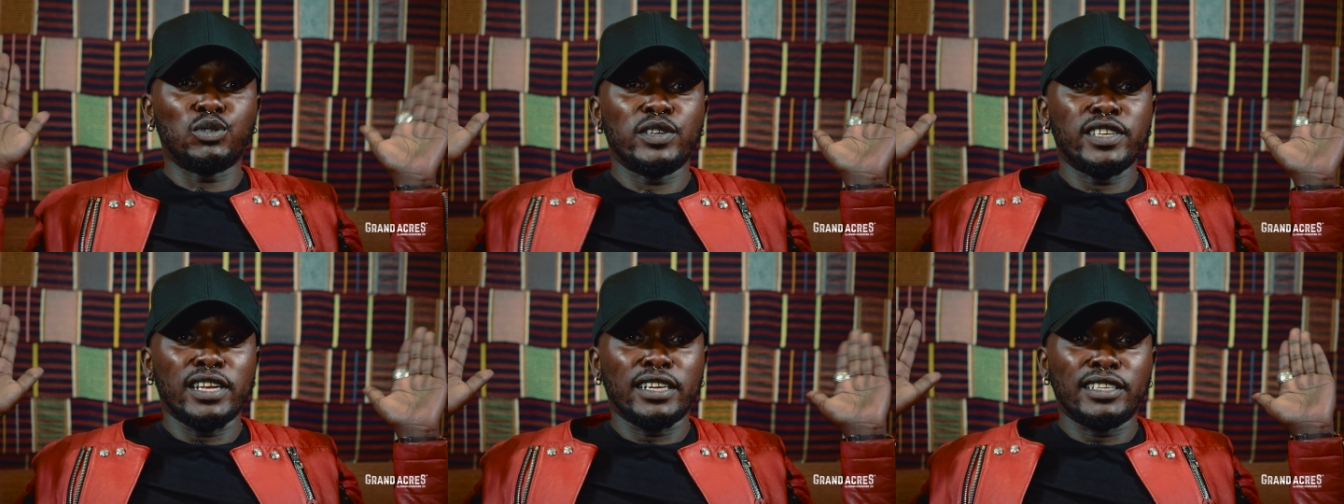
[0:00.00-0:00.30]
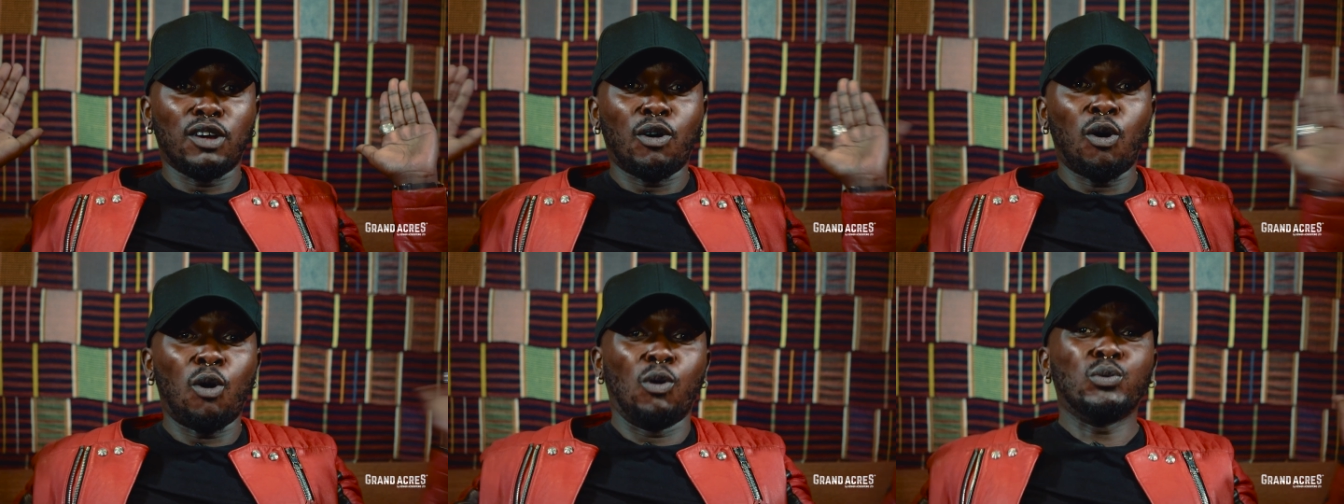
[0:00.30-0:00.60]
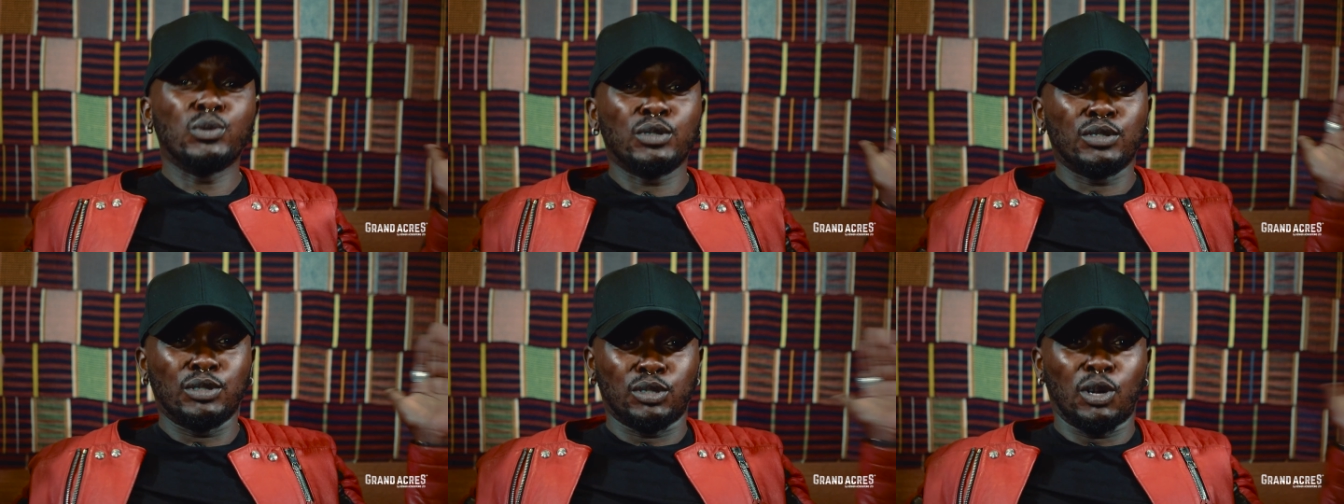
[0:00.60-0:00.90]
to hear the
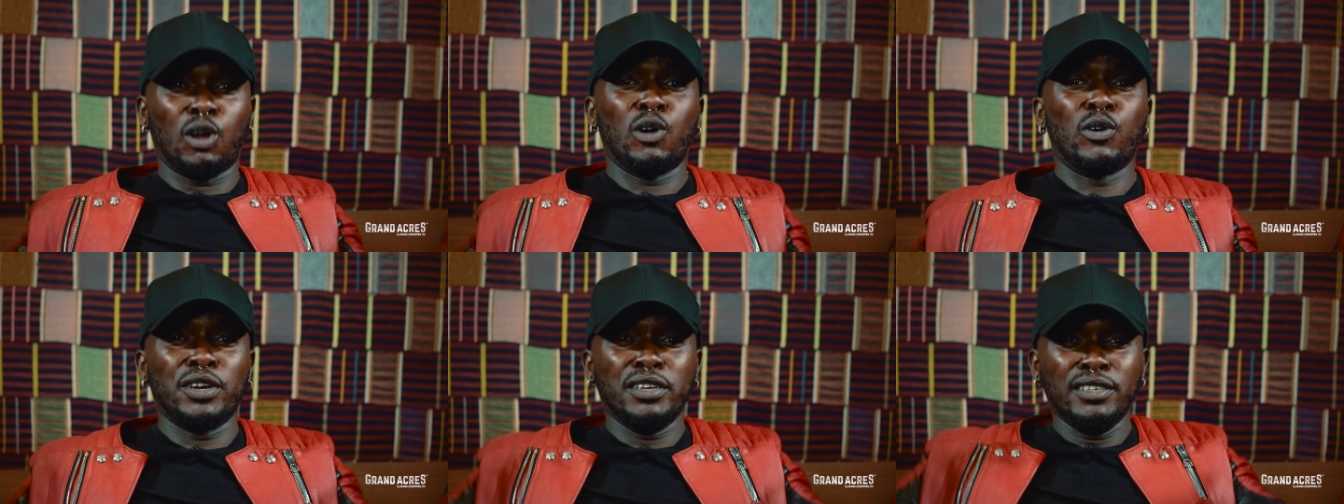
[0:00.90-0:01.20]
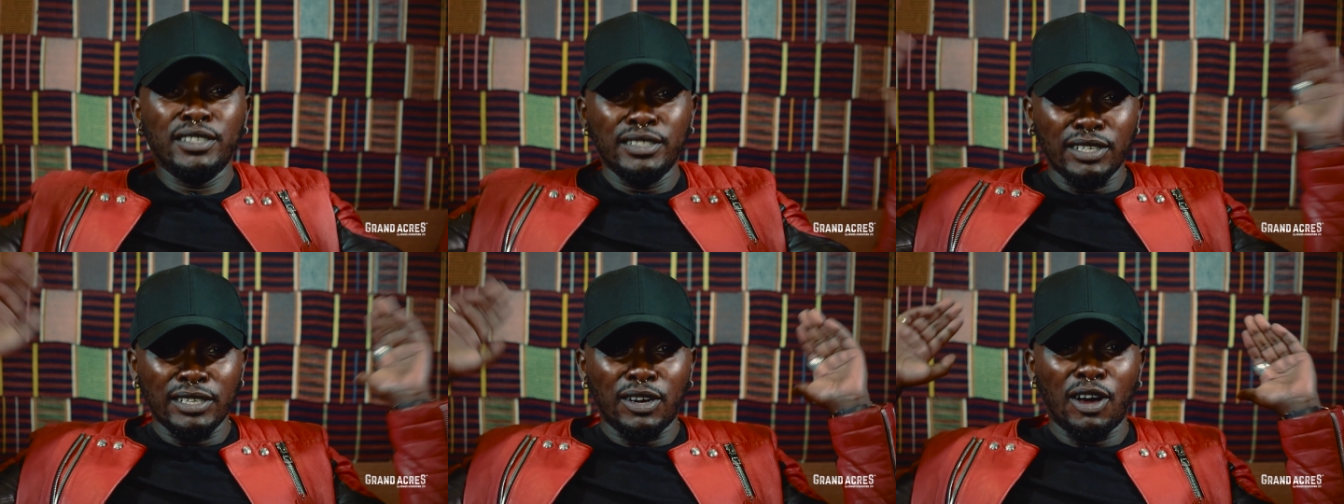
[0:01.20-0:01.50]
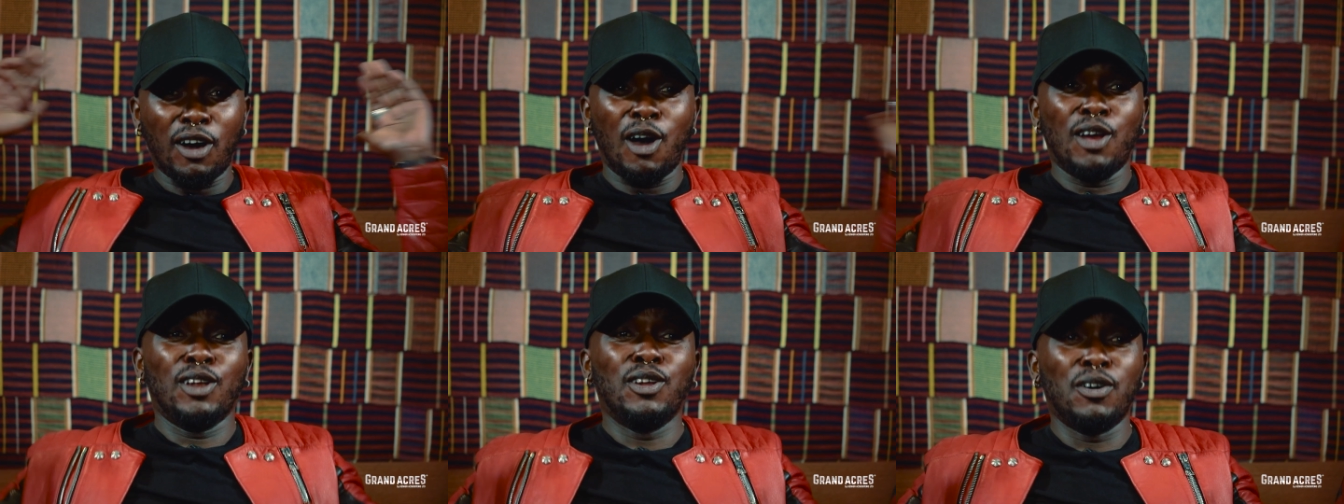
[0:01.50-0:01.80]
whole story.
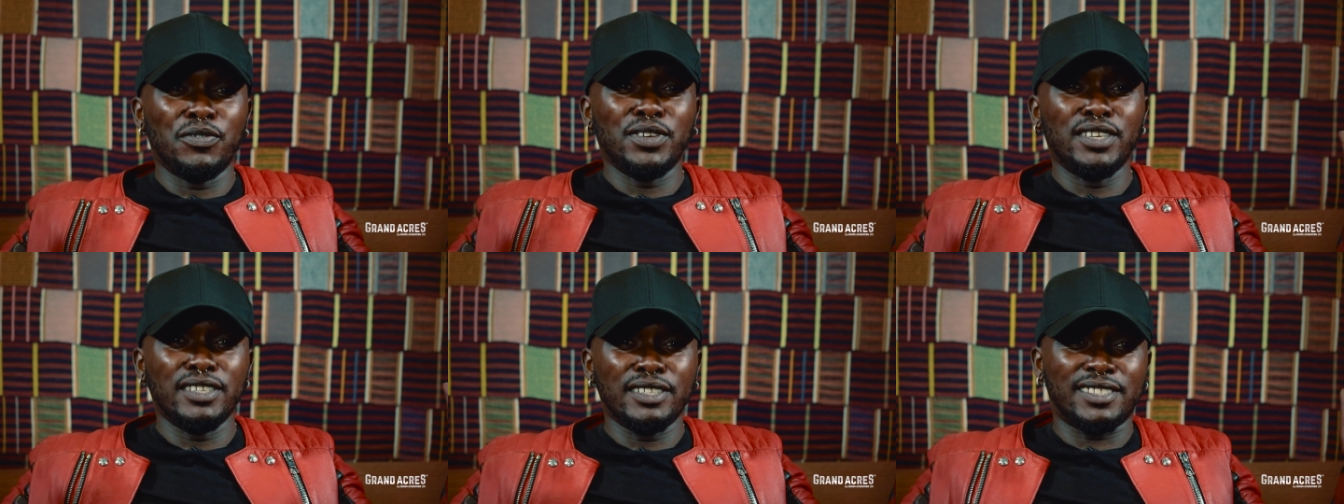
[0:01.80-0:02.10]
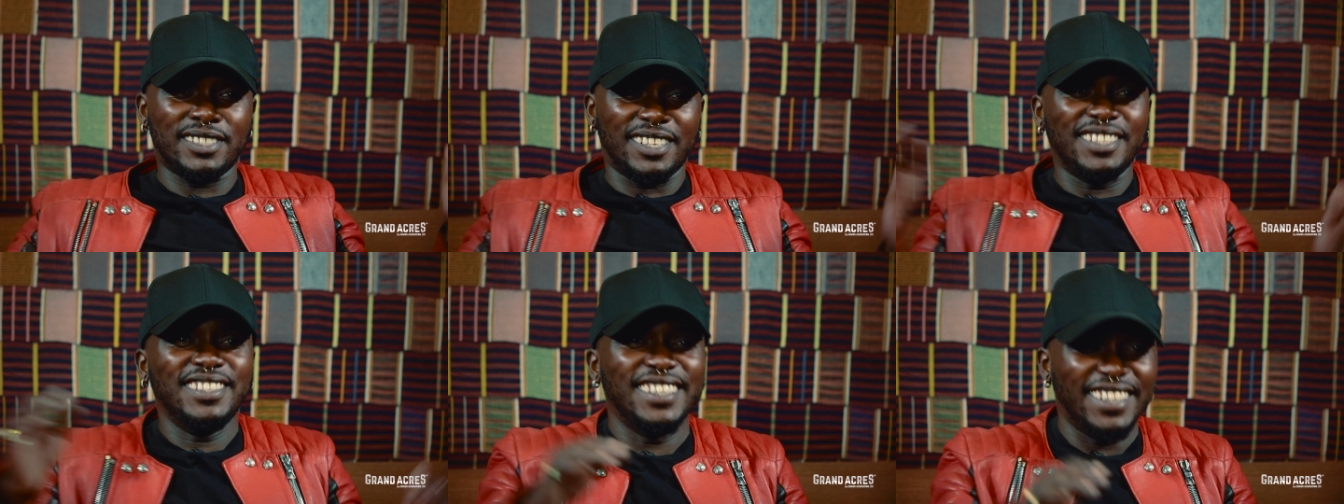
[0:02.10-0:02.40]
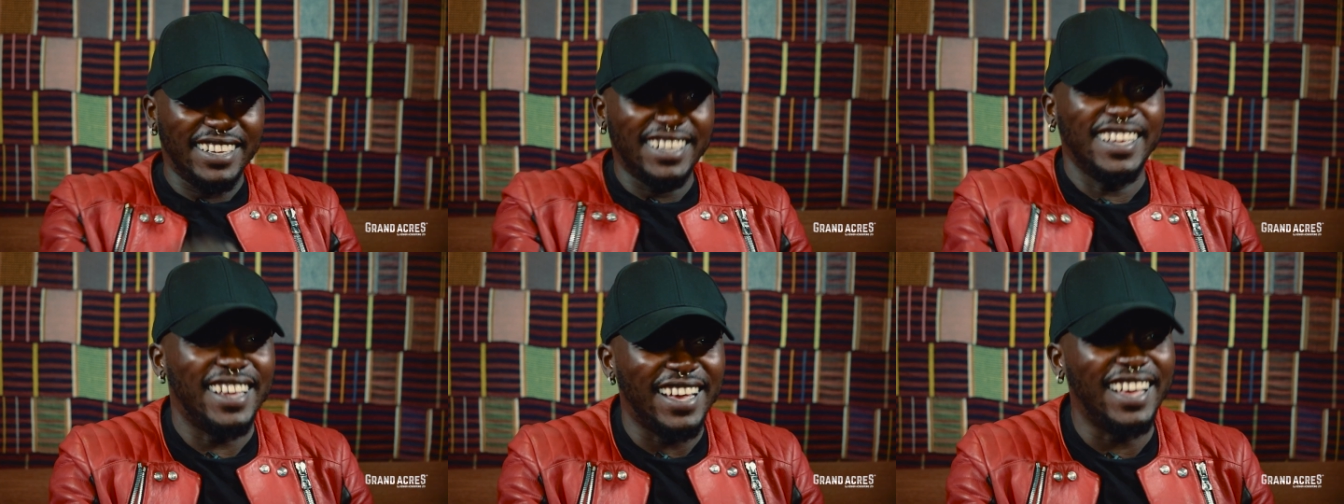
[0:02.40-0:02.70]
All of
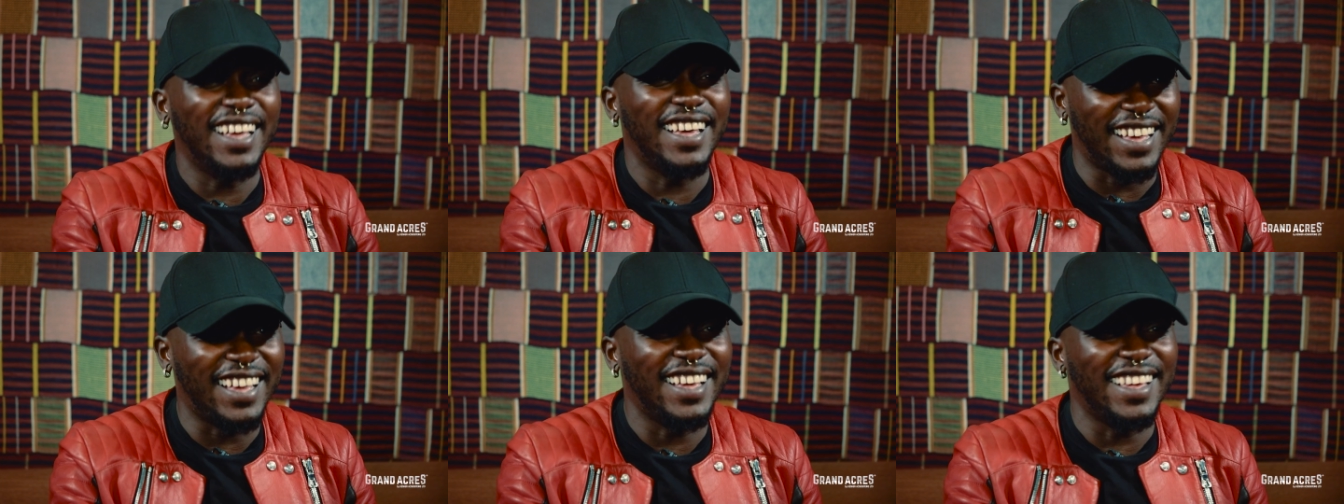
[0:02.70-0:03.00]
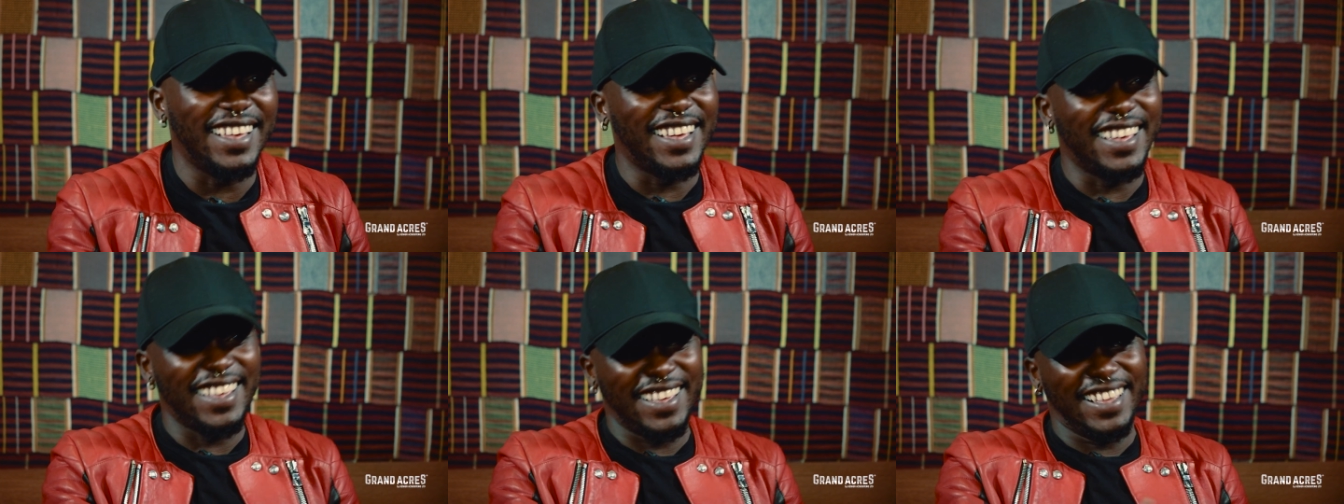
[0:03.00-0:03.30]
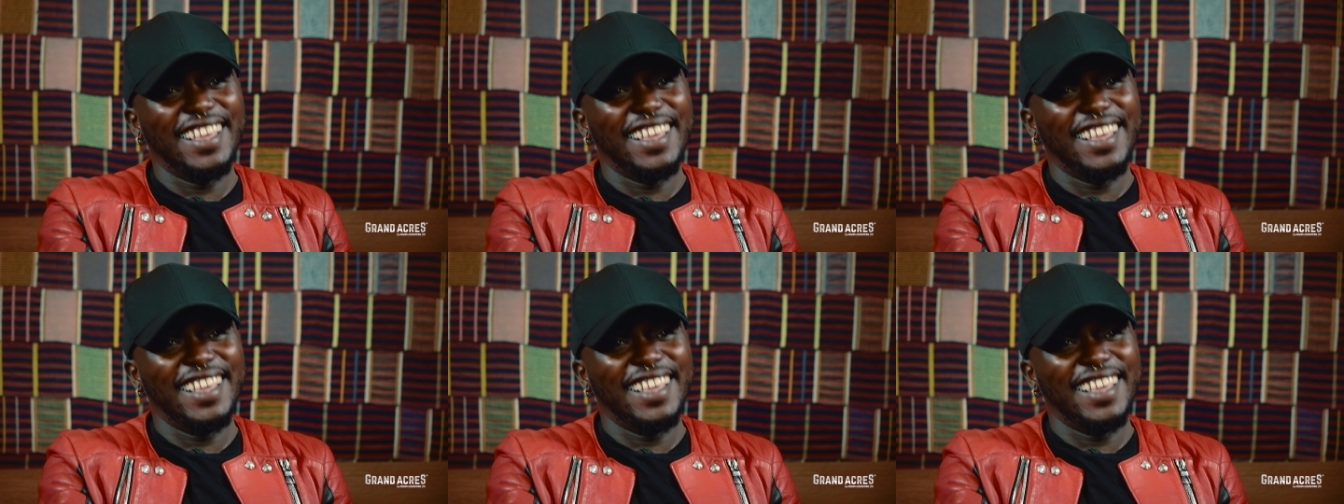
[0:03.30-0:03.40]
it.